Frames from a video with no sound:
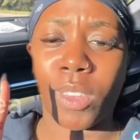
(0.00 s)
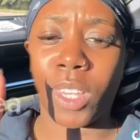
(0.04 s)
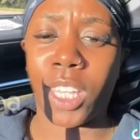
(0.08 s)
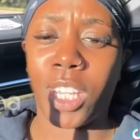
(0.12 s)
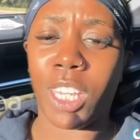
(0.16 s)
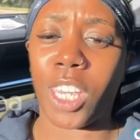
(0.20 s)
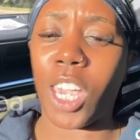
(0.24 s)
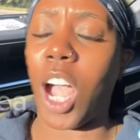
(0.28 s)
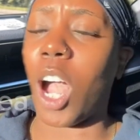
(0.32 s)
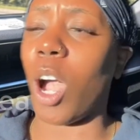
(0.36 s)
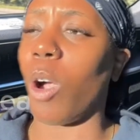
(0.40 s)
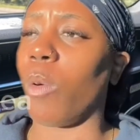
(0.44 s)

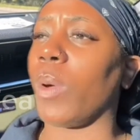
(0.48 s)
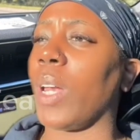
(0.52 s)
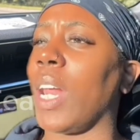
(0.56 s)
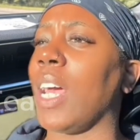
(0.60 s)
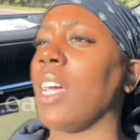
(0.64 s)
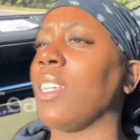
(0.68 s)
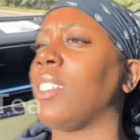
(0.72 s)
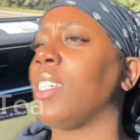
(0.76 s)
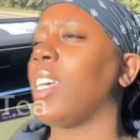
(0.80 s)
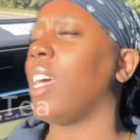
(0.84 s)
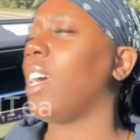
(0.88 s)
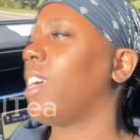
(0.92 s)
Y'all, when I
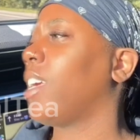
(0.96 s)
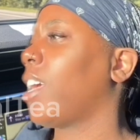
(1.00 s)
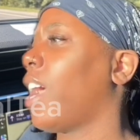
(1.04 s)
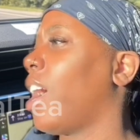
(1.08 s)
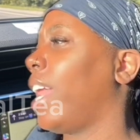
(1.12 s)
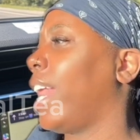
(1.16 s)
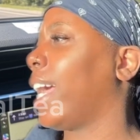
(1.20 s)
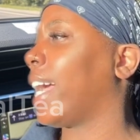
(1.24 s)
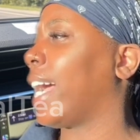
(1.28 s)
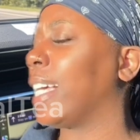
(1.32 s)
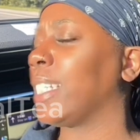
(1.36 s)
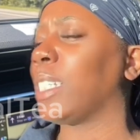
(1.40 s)
tell y'all
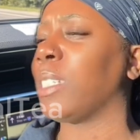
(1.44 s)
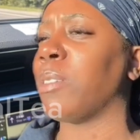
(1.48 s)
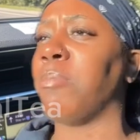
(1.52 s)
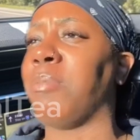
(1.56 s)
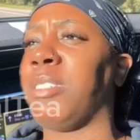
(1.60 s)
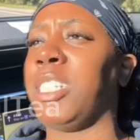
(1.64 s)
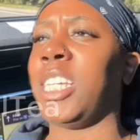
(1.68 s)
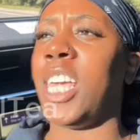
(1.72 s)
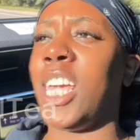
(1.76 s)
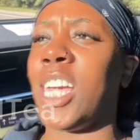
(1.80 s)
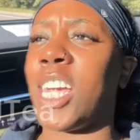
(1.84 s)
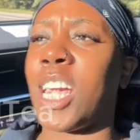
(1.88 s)
I got some
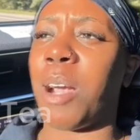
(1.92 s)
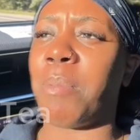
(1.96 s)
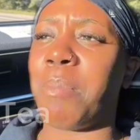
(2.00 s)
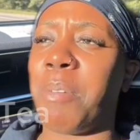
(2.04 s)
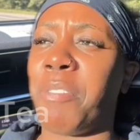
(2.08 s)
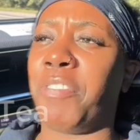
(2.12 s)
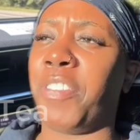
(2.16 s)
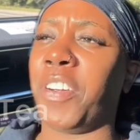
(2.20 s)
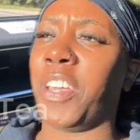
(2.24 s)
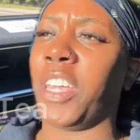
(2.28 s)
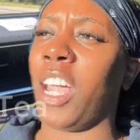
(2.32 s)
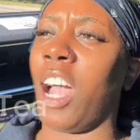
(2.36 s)
tea coming
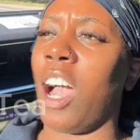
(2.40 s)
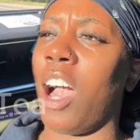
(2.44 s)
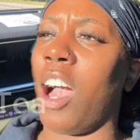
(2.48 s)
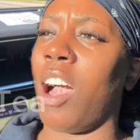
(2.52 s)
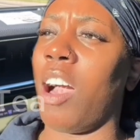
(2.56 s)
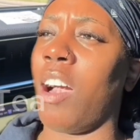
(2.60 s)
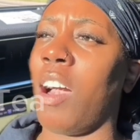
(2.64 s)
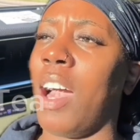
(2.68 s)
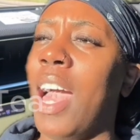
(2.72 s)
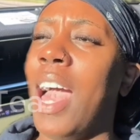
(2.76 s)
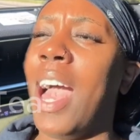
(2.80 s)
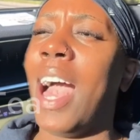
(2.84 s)
for
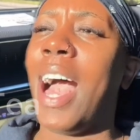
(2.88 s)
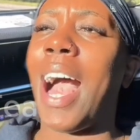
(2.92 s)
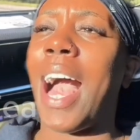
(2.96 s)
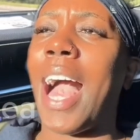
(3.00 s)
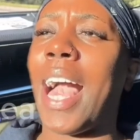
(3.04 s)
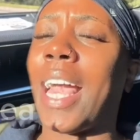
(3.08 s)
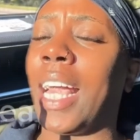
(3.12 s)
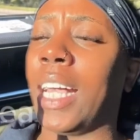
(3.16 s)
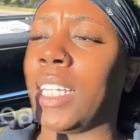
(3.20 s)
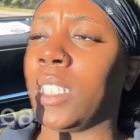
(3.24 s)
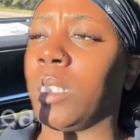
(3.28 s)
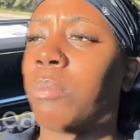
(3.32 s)
y'all, I
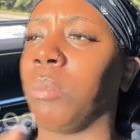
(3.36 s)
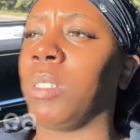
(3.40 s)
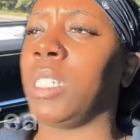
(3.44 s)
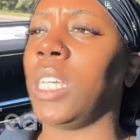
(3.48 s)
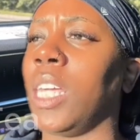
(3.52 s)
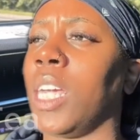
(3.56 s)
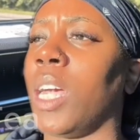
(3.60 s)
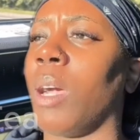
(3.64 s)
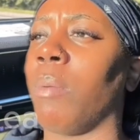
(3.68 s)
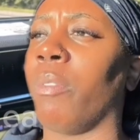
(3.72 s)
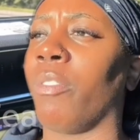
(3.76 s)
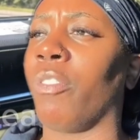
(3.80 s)
got some tea
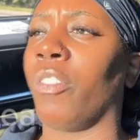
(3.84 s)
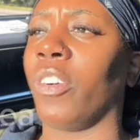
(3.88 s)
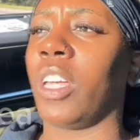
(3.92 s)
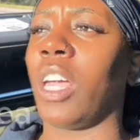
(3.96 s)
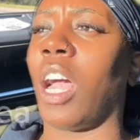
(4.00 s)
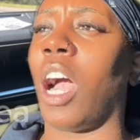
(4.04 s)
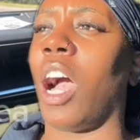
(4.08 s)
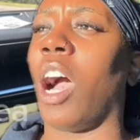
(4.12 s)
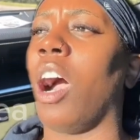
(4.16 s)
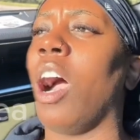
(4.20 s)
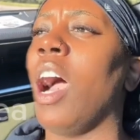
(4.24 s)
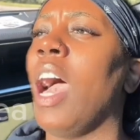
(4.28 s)
coming for
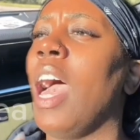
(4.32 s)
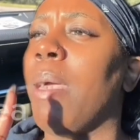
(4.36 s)
y'all.